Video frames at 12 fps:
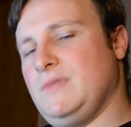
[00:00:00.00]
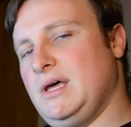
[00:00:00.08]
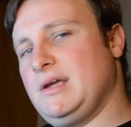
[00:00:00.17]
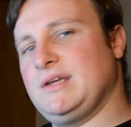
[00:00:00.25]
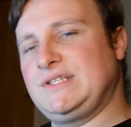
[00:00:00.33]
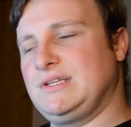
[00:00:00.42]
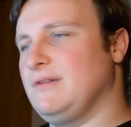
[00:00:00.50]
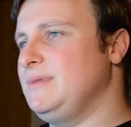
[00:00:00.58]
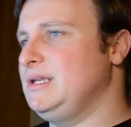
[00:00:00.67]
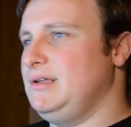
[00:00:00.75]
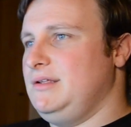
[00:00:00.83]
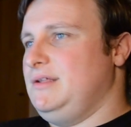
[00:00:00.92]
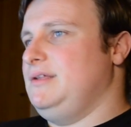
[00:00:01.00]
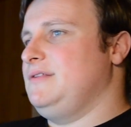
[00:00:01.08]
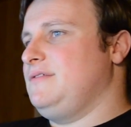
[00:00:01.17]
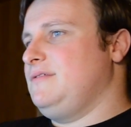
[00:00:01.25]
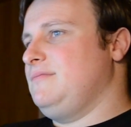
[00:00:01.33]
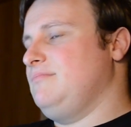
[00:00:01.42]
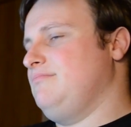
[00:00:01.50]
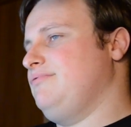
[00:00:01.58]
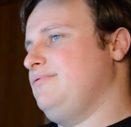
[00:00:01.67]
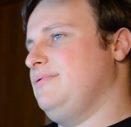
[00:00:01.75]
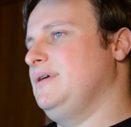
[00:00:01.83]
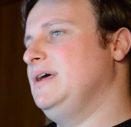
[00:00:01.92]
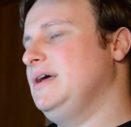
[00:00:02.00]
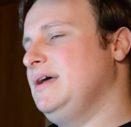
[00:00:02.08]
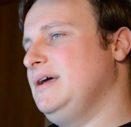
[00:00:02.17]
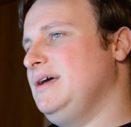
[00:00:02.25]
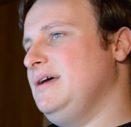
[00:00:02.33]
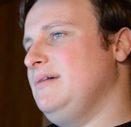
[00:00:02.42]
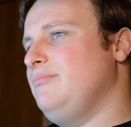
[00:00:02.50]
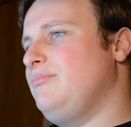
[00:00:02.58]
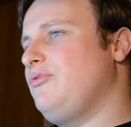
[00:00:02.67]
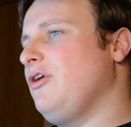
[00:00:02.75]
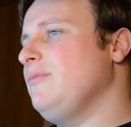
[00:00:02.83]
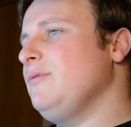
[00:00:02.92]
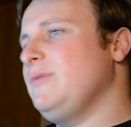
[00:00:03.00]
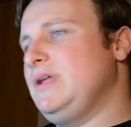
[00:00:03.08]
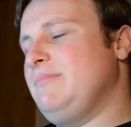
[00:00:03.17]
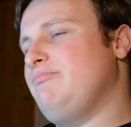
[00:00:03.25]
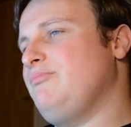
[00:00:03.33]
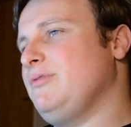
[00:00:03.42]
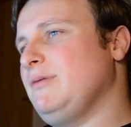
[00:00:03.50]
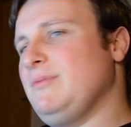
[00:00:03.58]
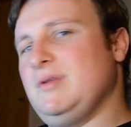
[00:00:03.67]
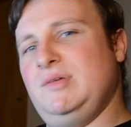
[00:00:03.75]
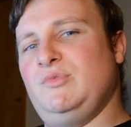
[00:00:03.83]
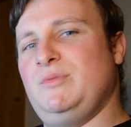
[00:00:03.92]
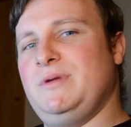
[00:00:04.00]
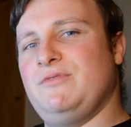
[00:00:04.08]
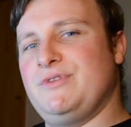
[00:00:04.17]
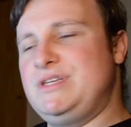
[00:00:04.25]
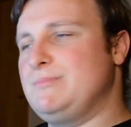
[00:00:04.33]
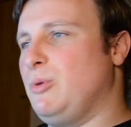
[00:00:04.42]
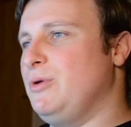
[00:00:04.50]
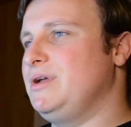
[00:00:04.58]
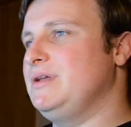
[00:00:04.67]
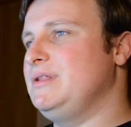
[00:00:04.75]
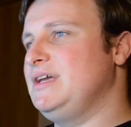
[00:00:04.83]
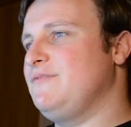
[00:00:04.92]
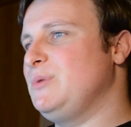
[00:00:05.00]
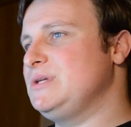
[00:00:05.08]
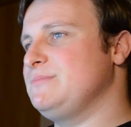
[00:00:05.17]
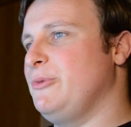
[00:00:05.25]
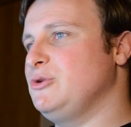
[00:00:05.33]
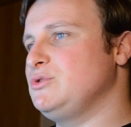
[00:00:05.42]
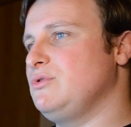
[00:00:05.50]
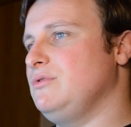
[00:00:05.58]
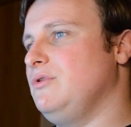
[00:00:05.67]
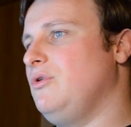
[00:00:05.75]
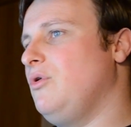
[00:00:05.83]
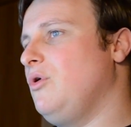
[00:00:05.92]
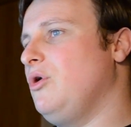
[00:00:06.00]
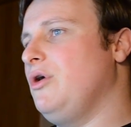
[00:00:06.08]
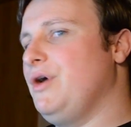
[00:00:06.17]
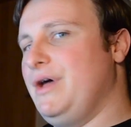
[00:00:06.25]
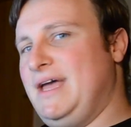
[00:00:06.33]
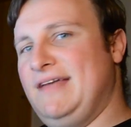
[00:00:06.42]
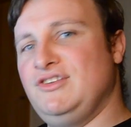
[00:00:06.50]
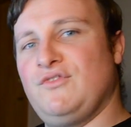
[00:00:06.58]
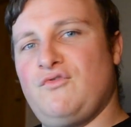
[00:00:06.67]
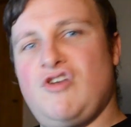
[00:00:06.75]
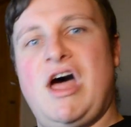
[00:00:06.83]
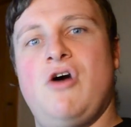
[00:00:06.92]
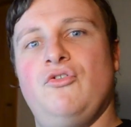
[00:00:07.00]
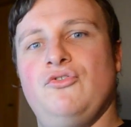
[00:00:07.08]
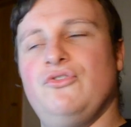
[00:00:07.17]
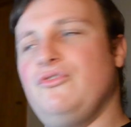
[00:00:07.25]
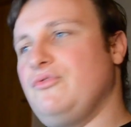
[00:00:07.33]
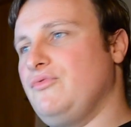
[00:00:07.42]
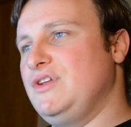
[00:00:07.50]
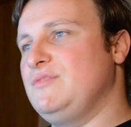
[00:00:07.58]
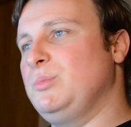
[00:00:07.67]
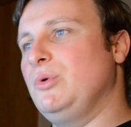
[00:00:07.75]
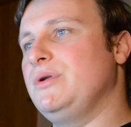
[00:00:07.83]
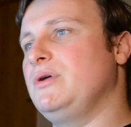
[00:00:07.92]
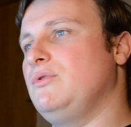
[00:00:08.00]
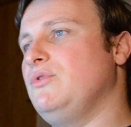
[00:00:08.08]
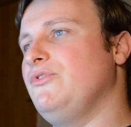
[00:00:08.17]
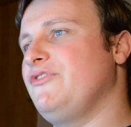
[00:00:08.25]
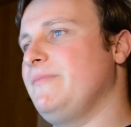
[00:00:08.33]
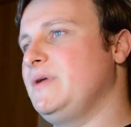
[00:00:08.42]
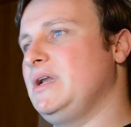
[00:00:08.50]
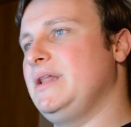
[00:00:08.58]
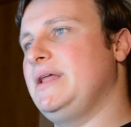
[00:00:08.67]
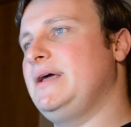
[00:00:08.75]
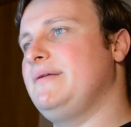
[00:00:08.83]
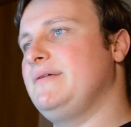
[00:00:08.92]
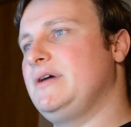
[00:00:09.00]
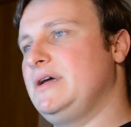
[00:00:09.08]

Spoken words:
I guess, I mean, it's probably will be respawning in the FPS module, or end of round respawning, or something like that.